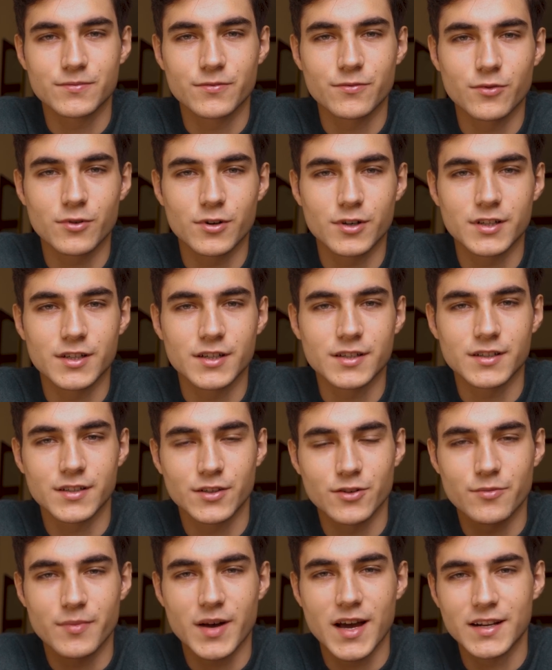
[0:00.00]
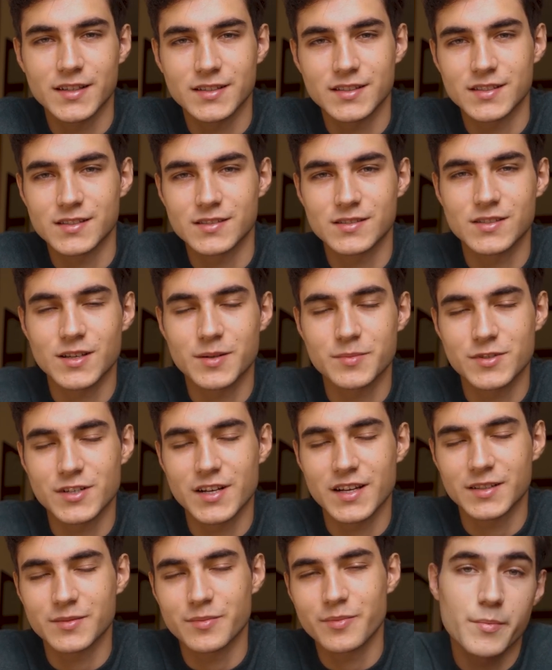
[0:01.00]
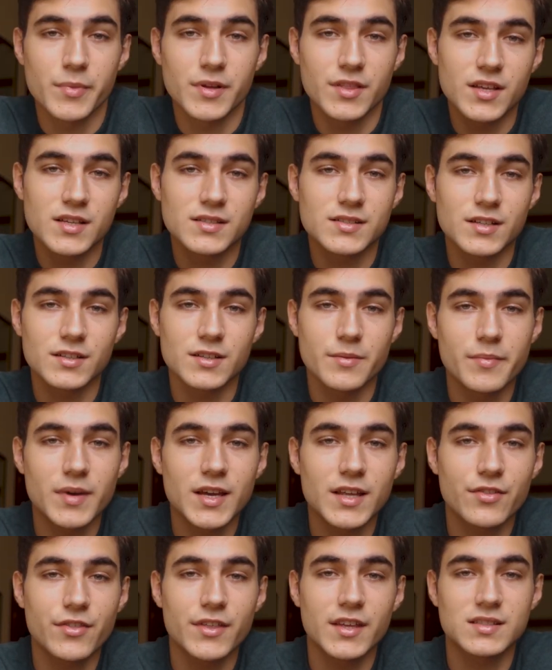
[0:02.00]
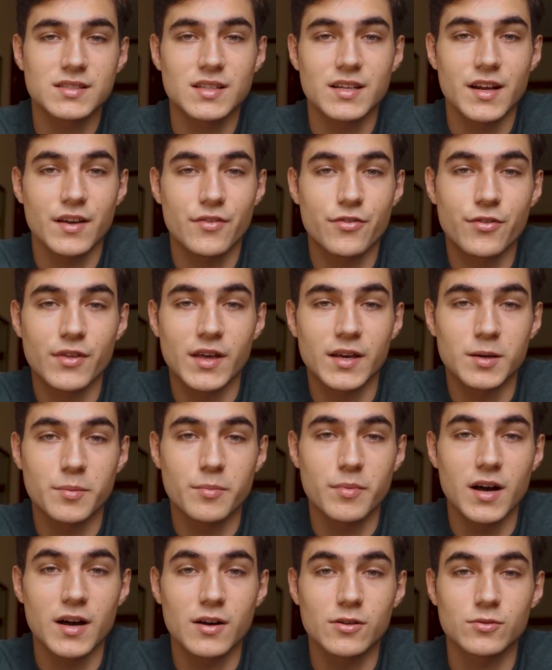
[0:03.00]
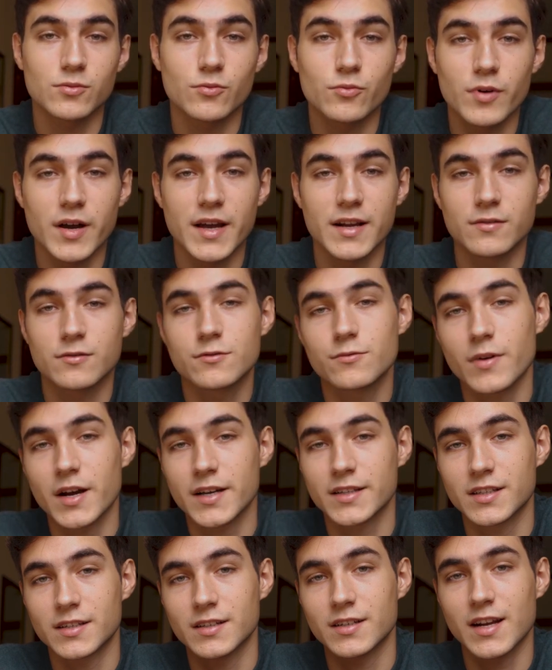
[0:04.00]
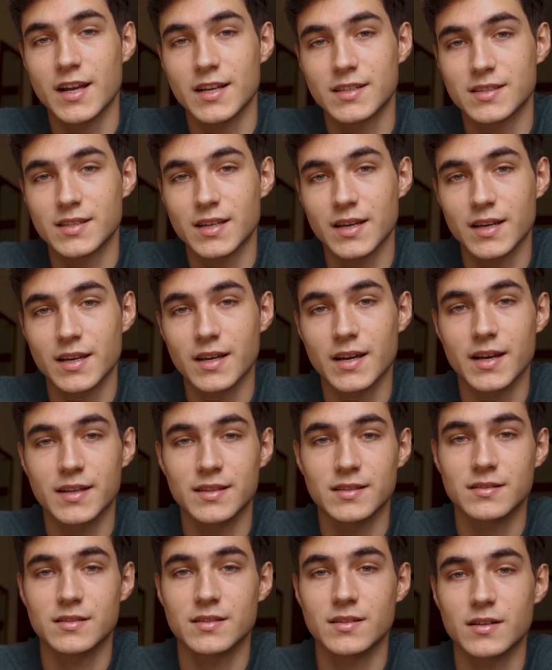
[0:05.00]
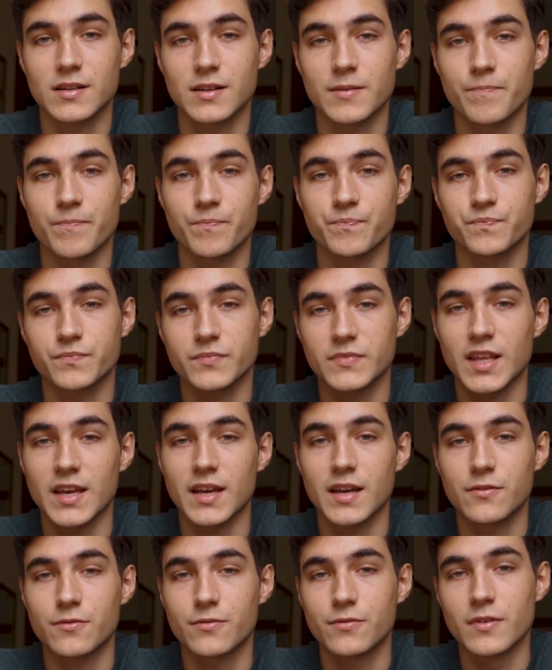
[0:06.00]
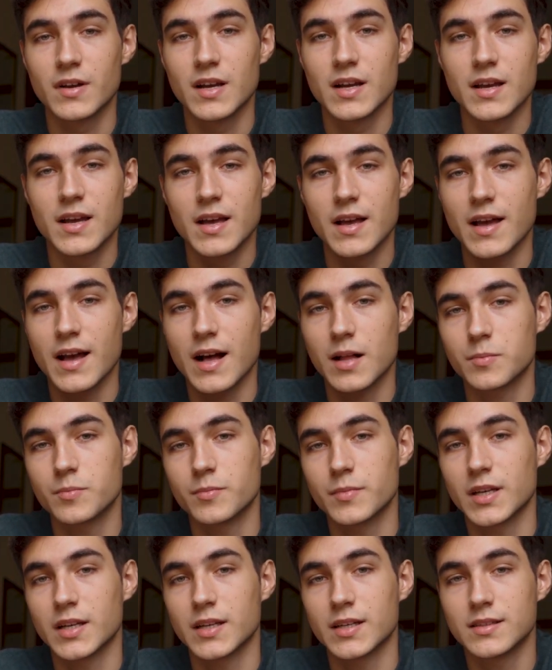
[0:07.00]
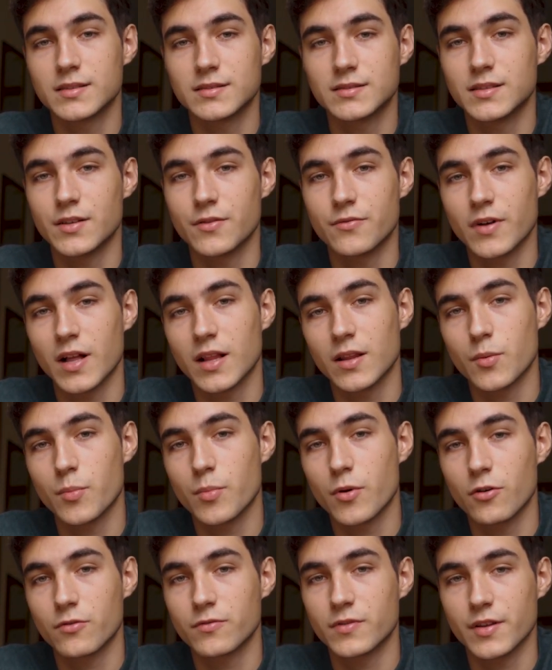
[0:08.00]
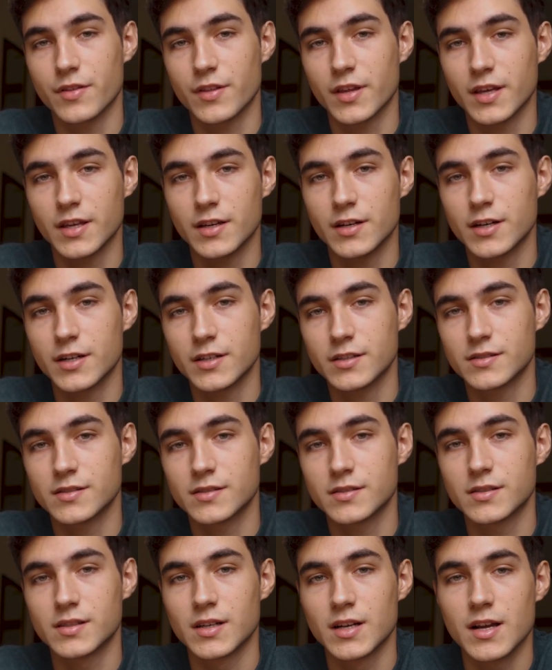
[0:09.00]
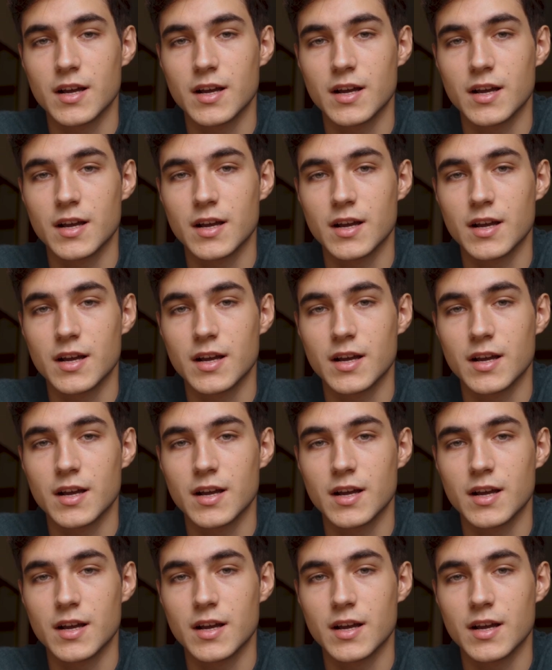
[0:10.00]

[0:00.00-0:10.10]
for a humanities subject, but these are the main things that I think about when writing an essay, and they have helped me develop over the years